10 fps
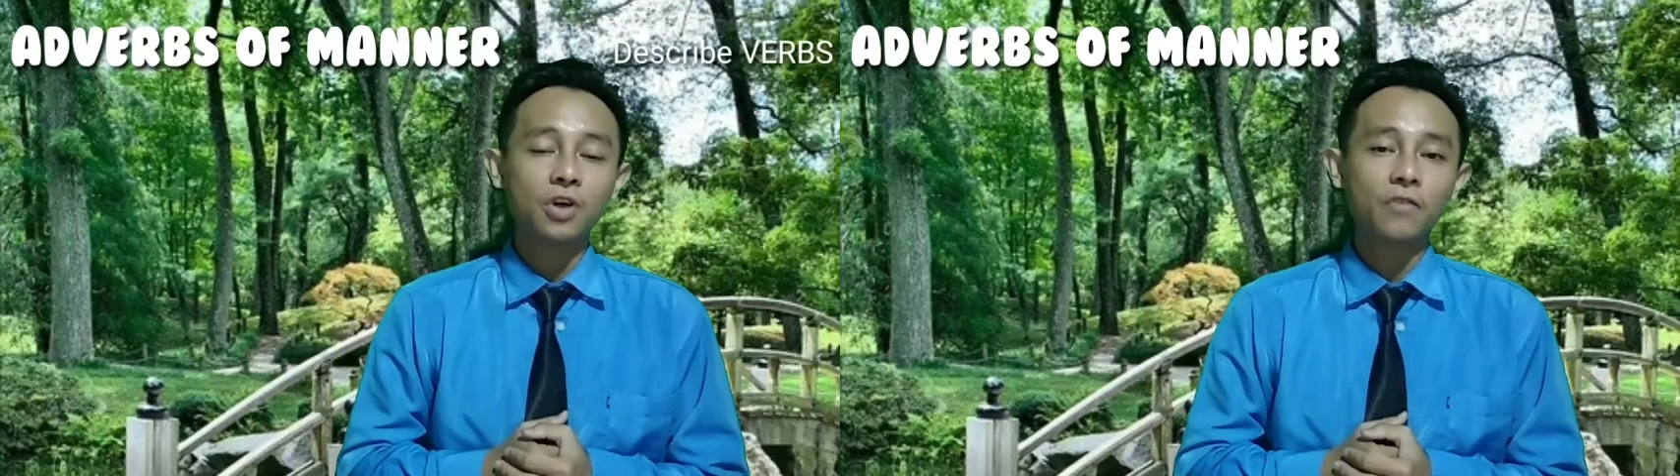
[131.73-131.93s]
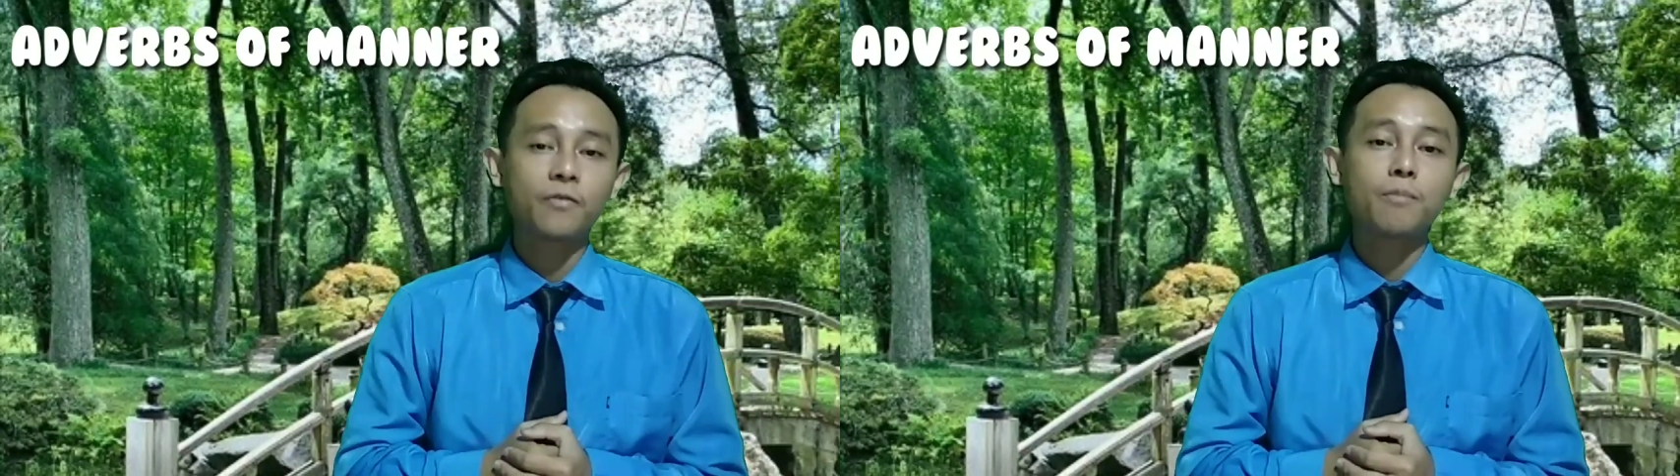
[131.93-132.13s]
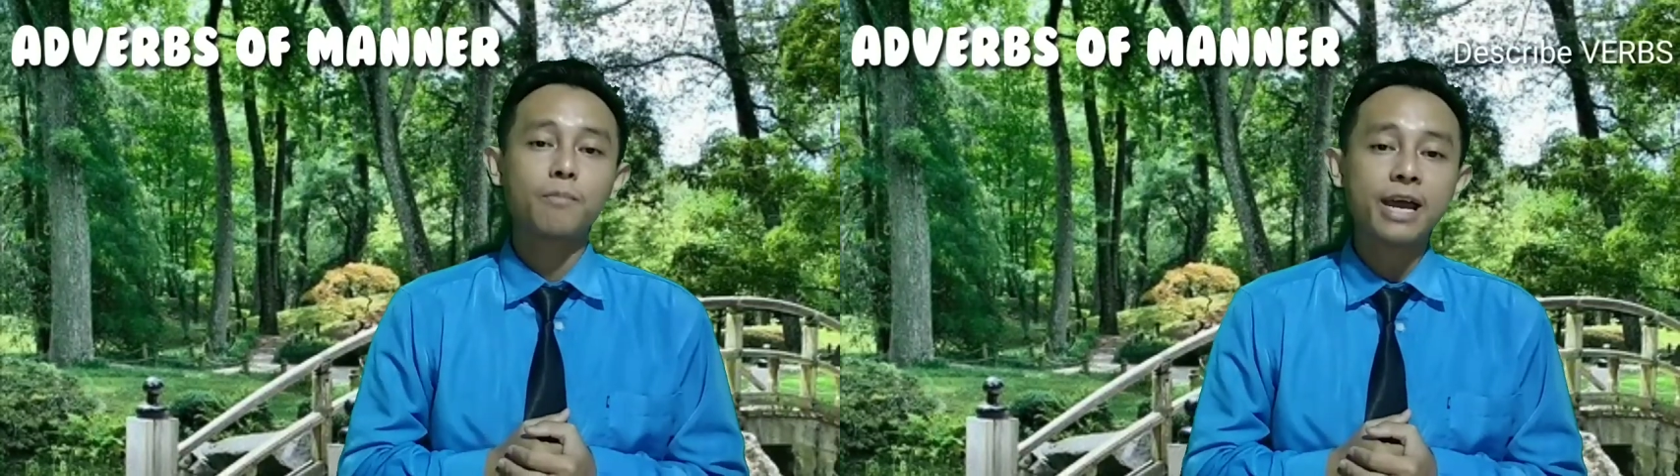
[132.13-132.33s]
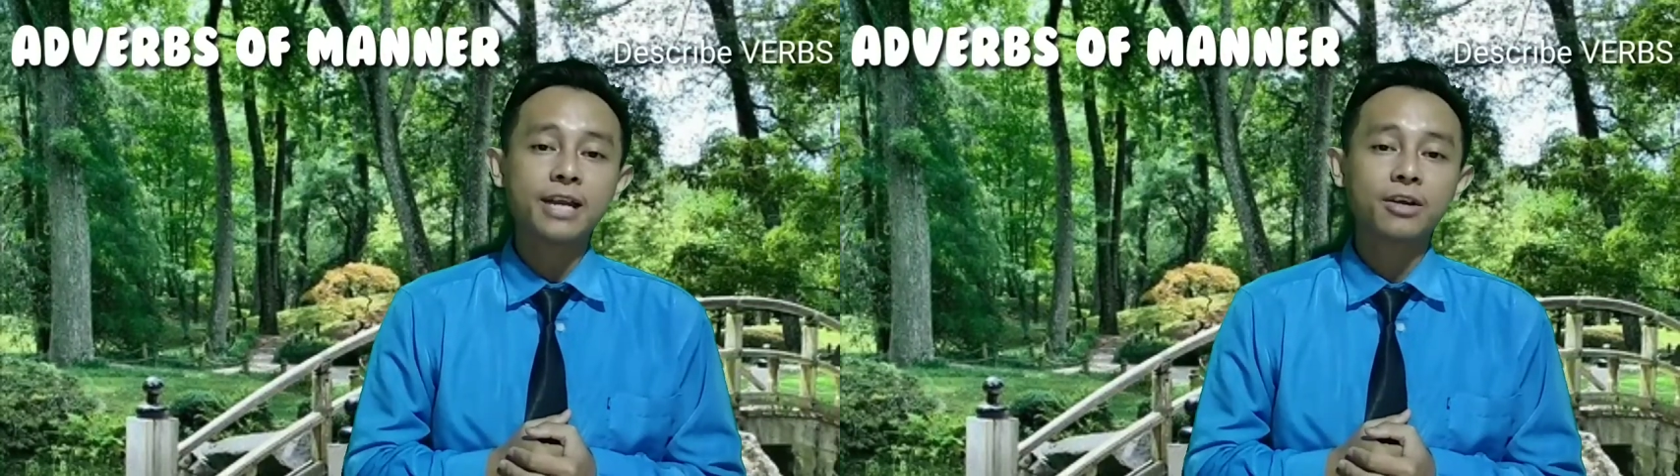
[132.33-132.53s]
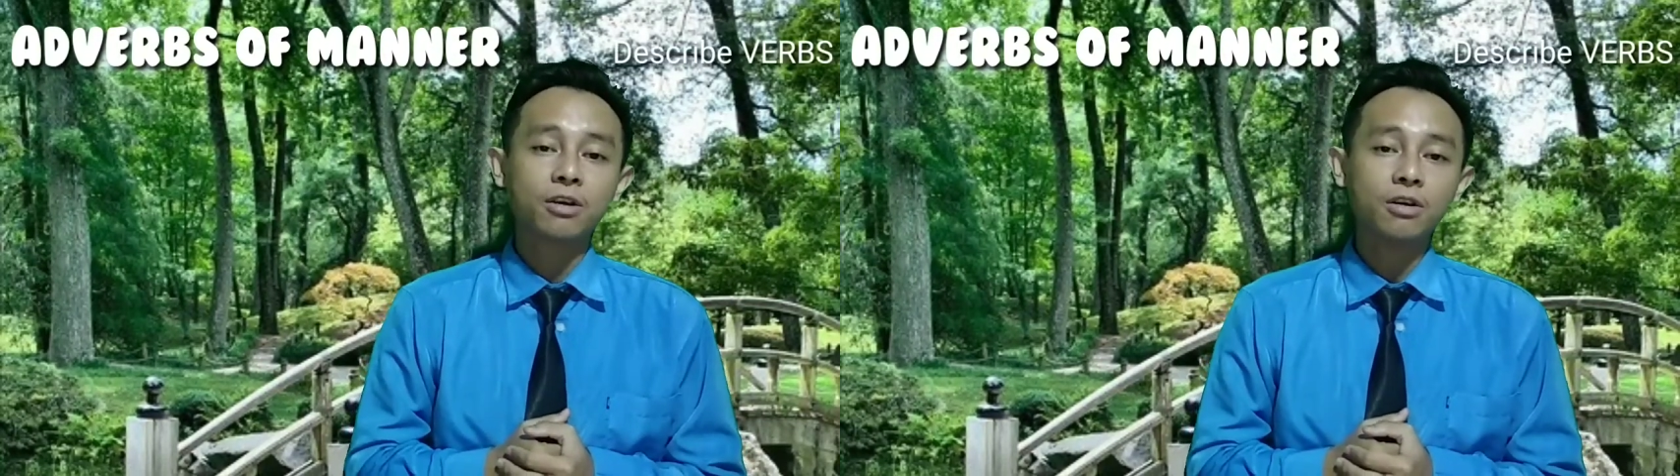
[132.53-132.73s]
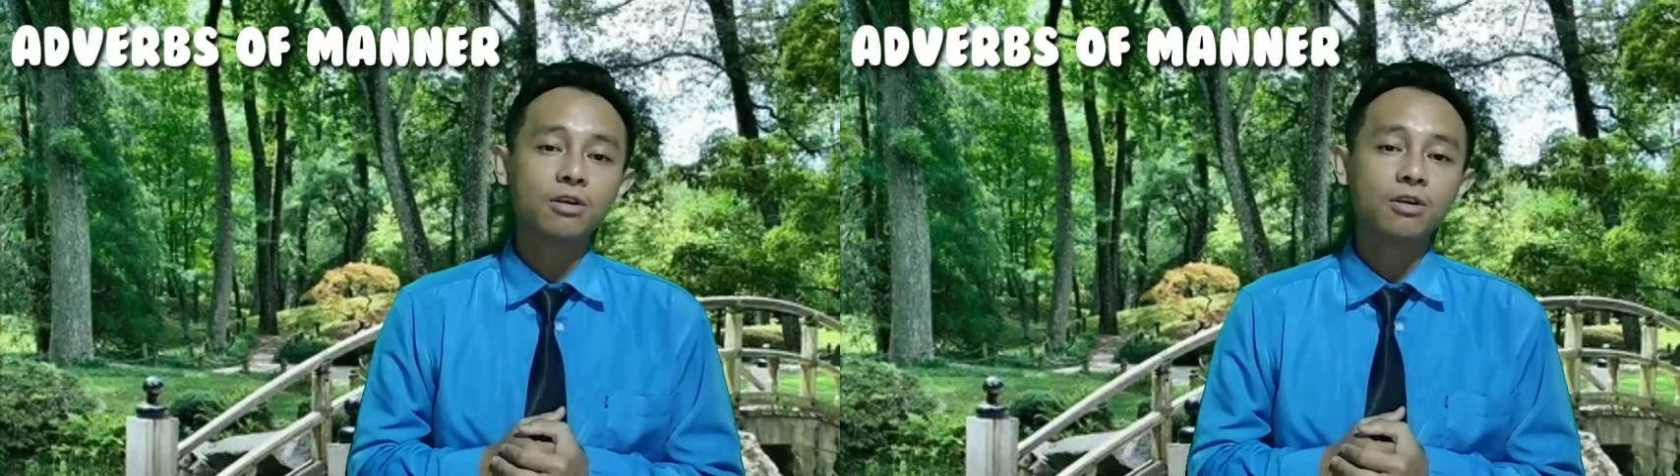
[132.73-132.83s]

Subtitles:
of manner